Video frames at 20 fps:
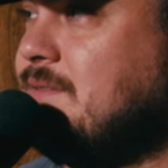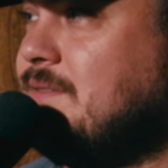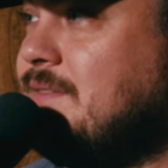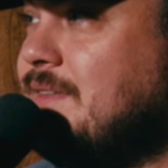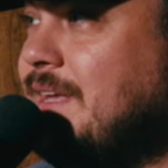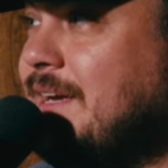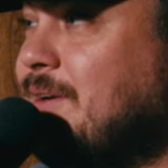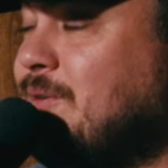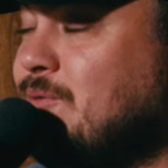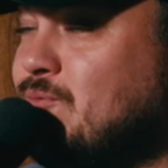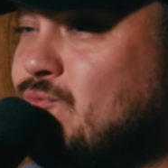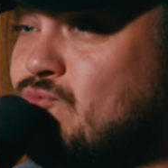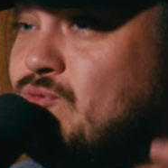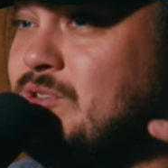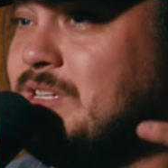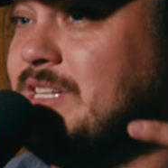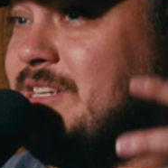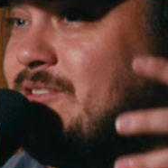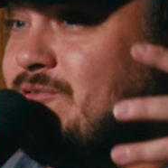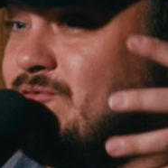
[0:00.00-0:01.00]
like
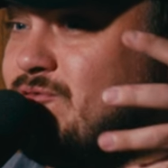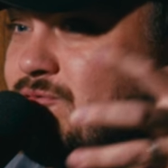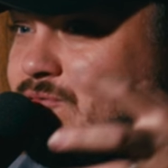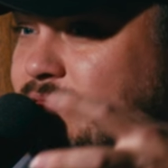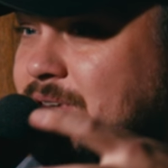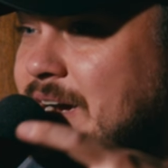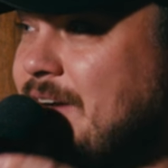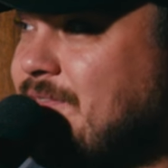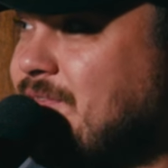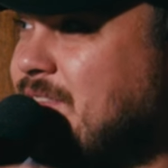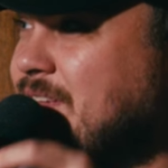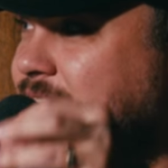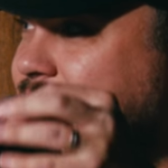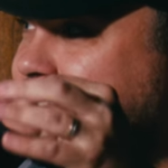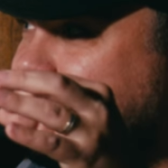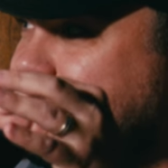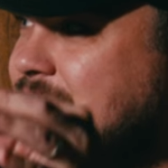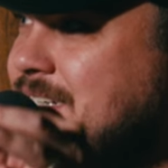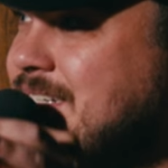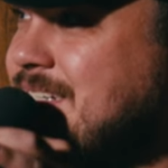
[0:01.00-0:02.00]
really craft
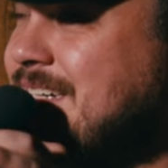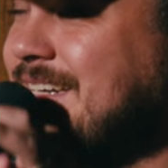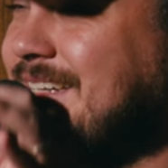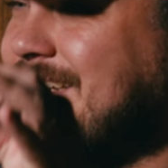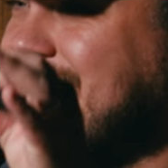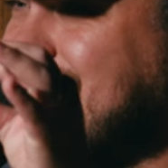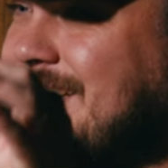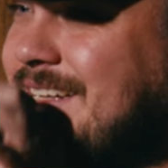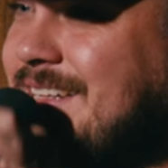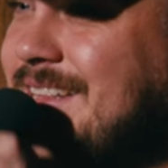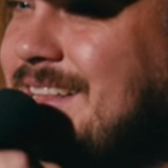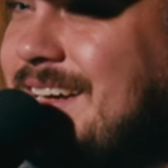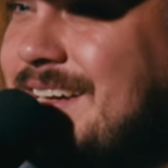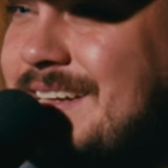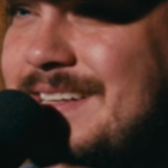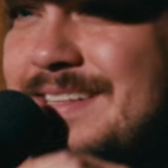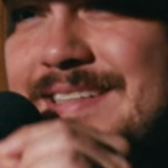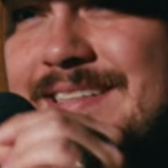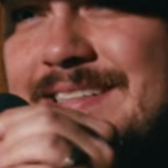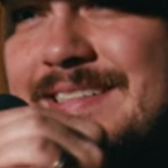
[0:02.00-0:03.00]
this and get it
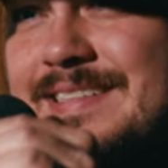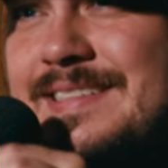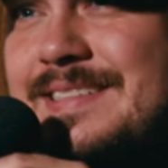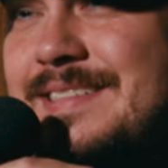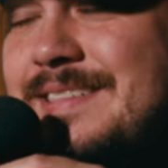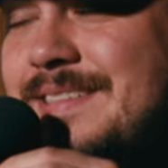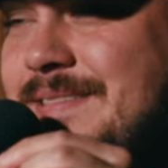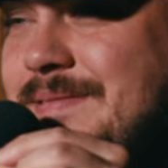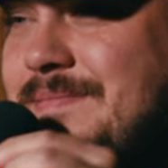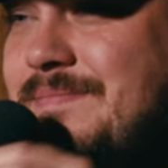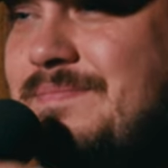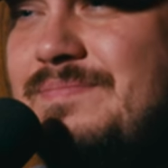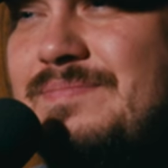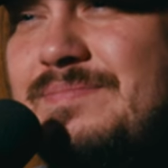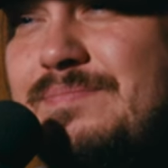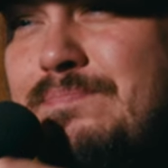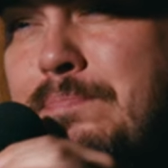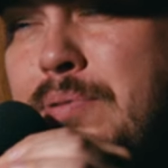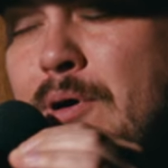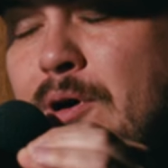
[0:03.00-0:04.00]
like
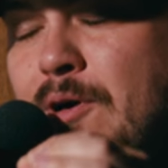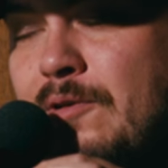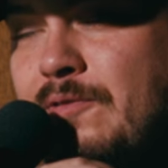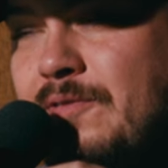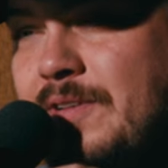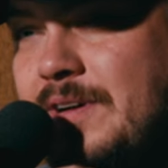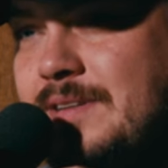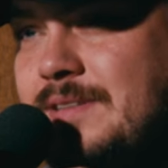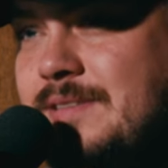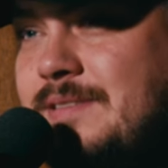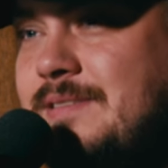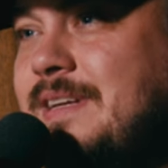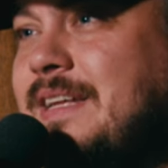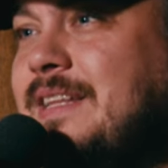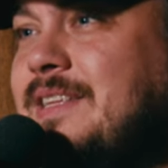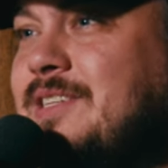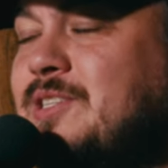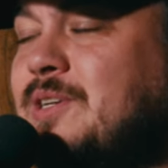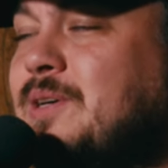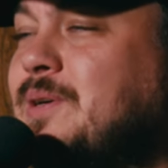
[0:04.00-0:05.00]
perfect.
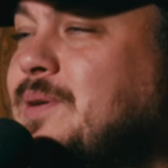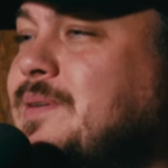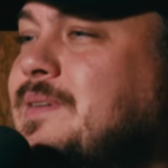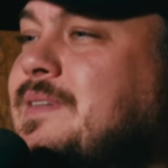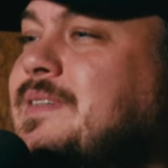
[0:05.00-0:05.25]
And so